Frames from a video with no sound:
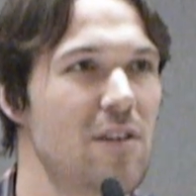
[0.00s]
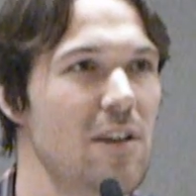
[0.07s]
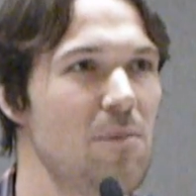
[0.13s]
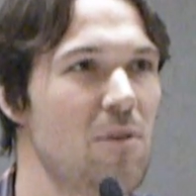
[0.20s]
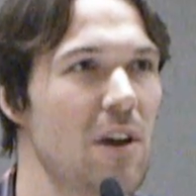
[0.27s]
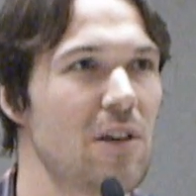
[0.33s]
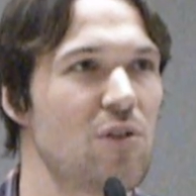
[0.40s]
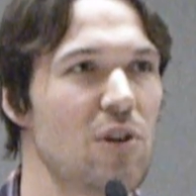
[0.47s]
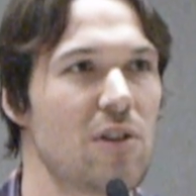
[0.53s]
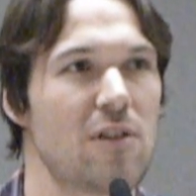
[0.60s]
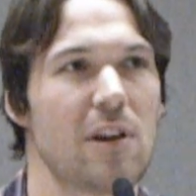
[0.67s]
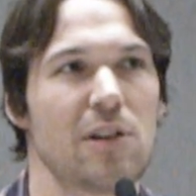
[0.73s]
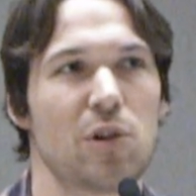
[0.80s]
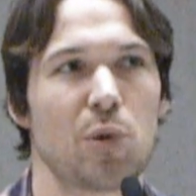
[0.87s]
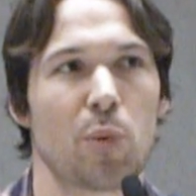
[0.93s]
she seems like
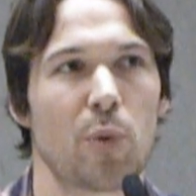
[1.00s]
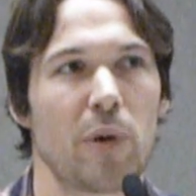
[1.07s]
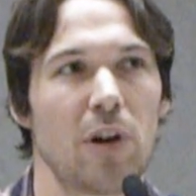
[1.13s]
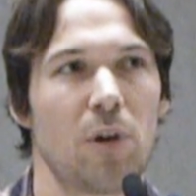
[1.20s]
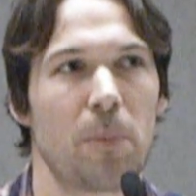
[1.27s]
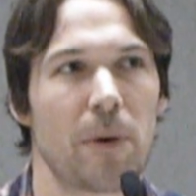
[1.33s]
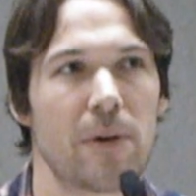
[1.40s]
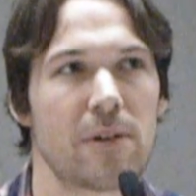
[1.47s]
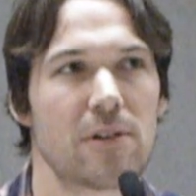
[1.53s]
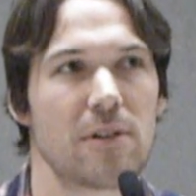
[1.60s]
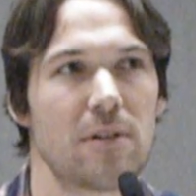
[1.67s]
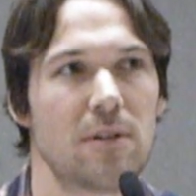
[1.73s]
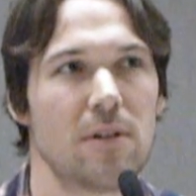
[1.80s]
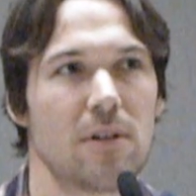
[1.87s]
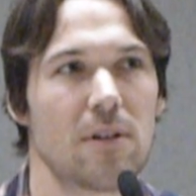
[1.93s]
just such a real
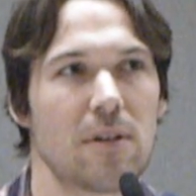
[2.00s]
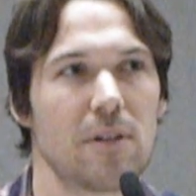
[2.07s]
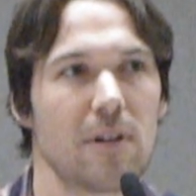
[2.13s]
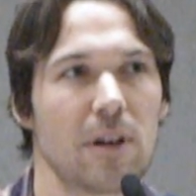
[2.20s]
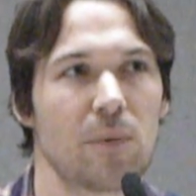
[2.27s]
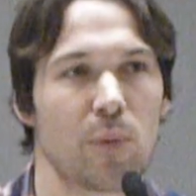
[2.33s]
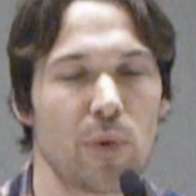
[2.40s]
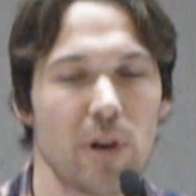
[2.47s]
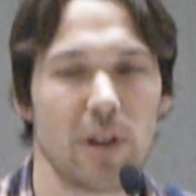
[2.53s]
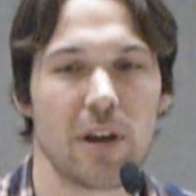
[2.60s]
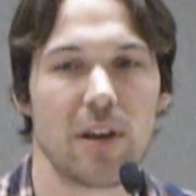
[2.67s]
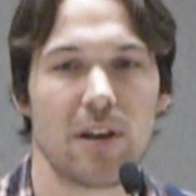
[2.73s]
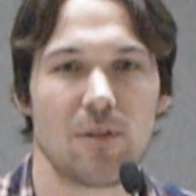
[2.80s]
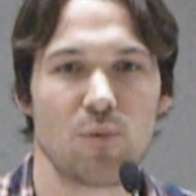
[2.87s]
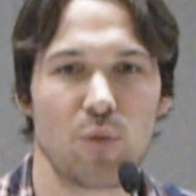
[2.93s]
person, like
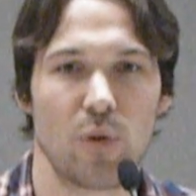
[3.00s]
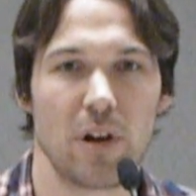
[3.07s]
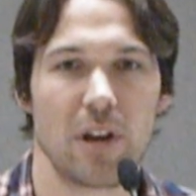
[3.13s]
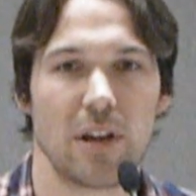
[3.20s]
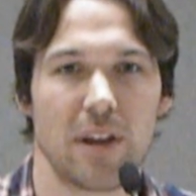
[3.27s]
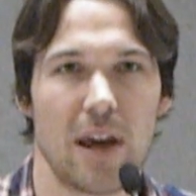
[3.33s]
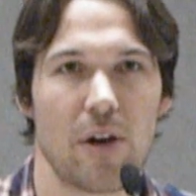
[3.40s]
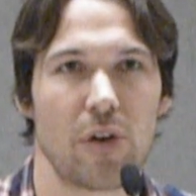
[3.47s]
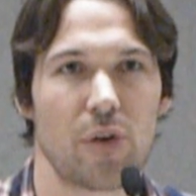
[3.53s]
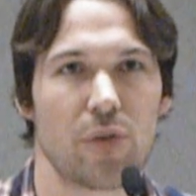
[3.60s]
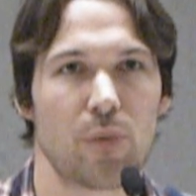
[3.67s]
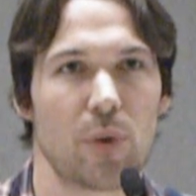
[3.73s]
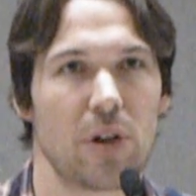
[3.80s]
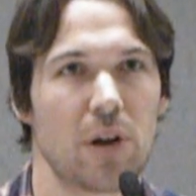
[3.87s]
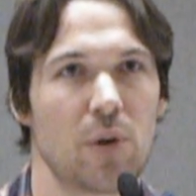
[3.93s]
really, really down to
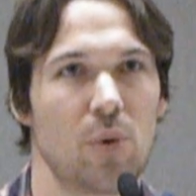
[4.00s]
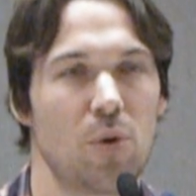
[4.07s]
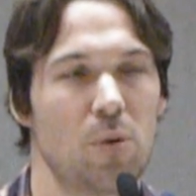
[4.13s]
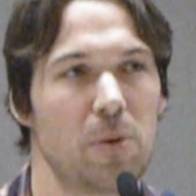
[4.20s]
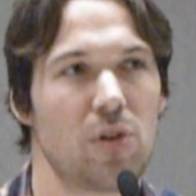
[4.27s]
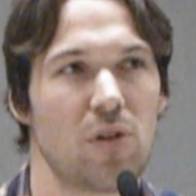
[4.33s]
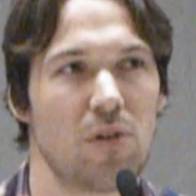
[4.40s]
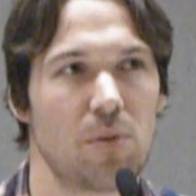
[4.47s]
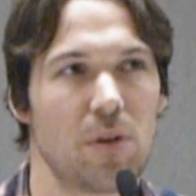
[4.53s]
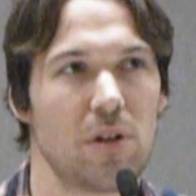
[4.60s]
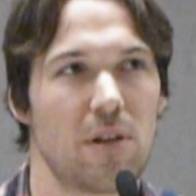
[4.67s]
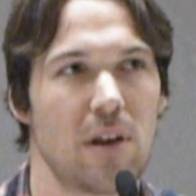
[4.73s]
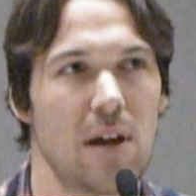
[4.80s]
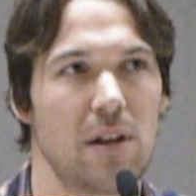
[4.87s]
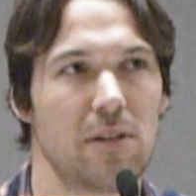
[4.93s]
earth, really cool, but she's
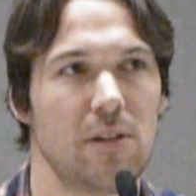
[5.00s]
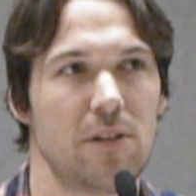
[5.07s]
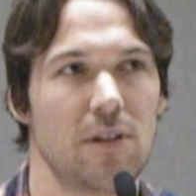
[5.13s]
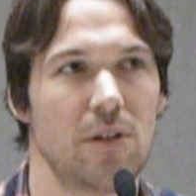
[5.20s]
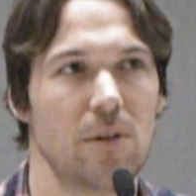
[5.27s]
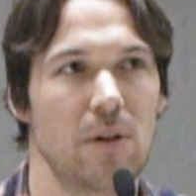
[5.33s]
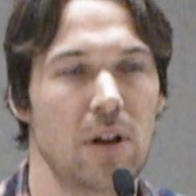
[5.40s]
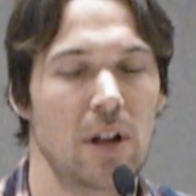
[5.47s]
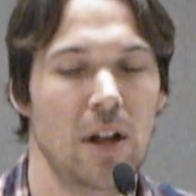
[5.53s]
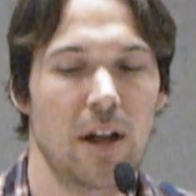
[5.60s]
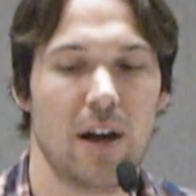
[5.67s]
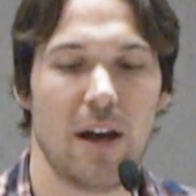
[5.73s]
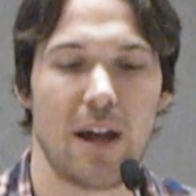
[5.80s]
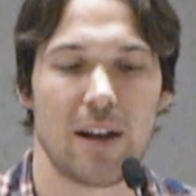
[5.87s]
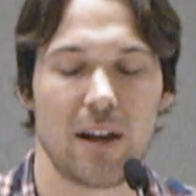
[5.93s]
really talented too.
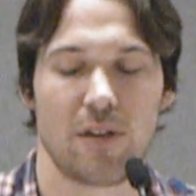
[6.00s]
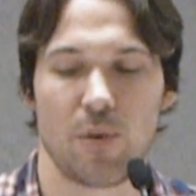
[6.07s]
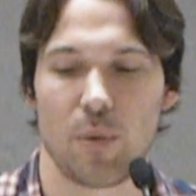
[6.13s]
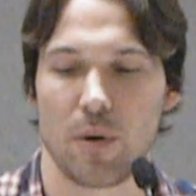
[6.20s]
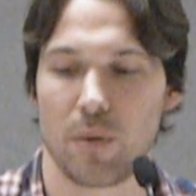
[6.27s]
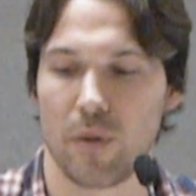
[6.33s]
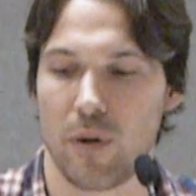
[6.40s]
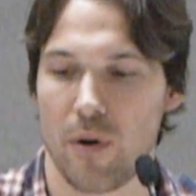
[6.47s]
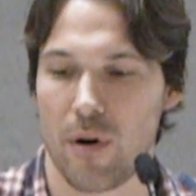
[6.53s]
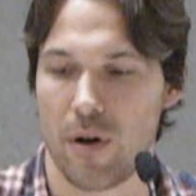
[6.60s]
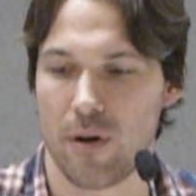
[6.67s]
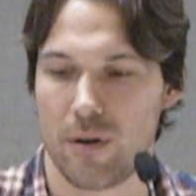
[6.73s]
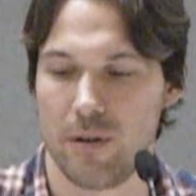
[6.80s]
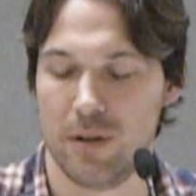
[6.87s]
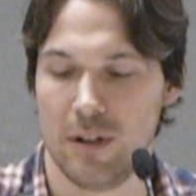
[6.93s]
I'd like to work with
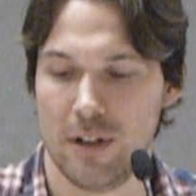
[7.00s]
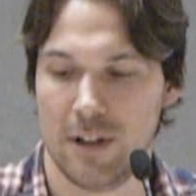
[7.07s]
her.